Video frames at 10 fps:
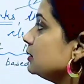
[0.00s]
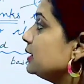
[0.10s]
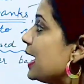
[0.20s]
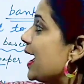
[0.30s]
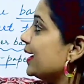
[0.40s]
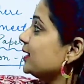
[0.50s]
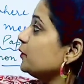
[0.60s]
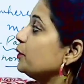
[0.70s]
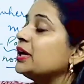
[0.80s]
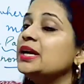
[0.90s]
The
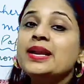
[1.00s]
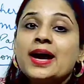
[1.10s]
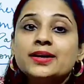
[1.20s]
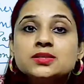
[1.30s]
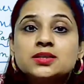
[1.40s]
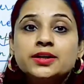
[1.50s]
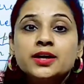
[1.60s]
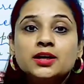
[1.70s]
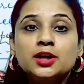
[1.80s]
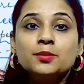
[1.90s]
activity that is
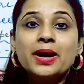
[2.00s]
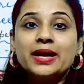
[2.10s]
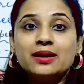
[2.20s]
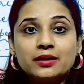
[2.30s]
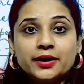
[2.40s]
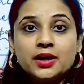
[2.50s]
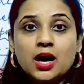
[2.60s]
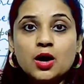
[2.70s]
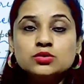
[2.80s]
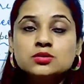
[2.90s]
conducted by clearing
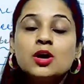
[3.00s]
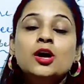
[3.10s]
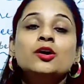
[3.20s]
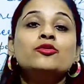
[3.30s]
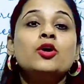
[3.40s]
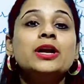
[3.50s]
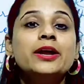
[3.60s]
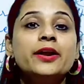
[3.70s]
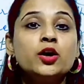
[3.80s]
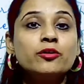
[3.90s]
house for
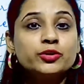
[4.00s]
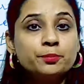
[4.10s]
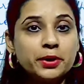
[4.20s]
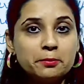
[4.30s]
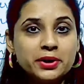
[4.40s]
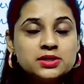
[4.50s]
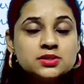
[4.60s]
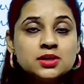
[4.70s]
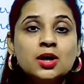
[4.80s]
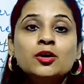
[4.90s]
clearing of the payments,